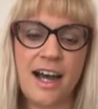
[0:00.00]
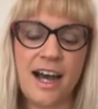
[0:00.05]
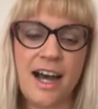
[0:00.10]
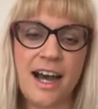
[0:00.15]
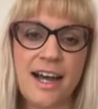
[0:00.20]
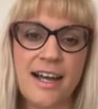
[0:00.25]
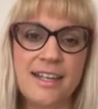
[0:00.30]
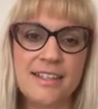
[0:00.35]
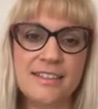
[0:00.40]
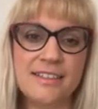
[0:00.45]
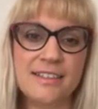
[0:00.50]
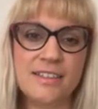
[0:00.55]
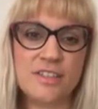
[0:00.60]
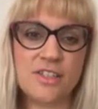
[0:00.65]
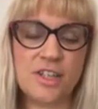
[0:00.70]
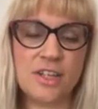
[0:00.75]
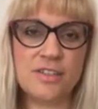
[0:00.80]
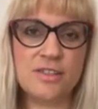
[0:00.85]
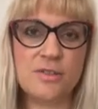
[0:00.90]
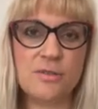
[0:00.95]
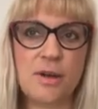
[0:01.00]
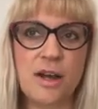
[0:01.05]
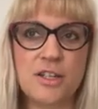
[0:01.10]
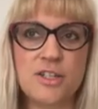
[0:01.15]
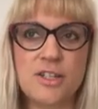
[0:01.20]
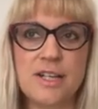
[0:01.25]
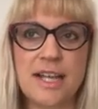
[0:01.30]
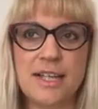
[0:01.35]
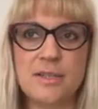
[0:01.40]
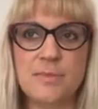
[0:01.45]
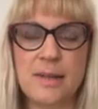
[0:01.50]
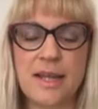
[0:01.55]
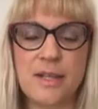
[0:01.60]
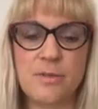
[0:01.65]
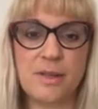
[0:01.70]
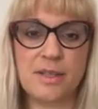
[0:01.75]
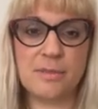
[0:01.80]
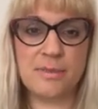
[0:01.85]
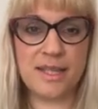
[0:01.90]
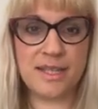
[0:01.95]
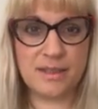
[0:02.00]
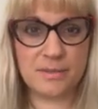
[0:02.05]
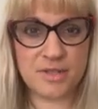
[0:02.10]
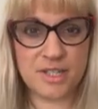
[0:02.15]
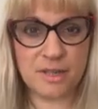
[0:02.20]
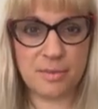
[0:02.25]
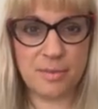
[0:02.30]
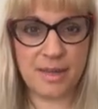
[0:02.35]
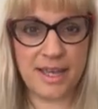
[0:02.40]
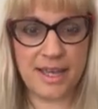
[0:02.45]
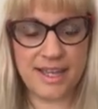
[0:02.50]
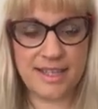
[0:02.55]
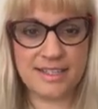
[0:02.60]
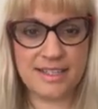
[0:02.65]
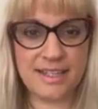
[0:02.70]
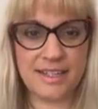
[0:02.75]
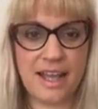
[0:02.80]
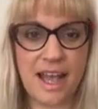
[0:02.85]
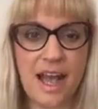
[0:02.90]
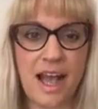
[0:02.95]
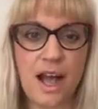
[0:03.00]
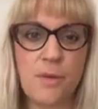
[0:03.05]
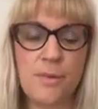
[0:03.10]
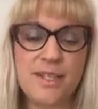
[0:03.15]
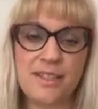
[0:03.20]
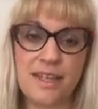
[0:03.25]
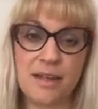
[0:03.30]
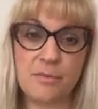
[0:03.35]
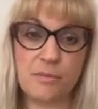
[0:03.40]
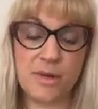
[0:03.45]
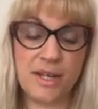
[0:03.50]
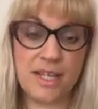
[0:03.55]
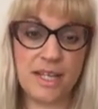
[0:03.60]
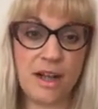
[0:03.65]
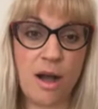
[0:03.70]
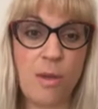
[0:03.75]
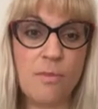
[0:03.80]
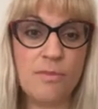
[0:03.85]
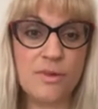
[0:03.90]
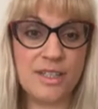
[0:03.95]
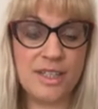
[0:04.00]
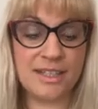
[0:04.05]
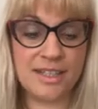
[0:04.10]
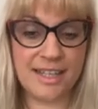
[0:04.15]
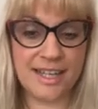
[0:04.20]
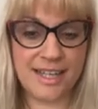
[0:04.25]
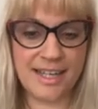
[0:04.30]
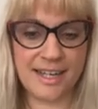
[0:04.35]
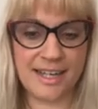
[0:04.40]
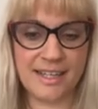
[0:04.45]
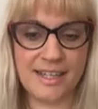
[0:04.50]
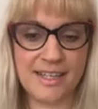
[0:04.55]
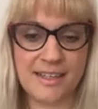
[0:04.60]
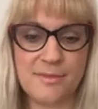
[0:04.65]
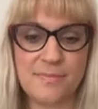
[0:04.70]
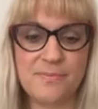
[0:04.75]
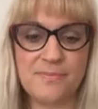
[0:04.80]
and just to actually explain what mediumship is and how it can bring comfort and healing.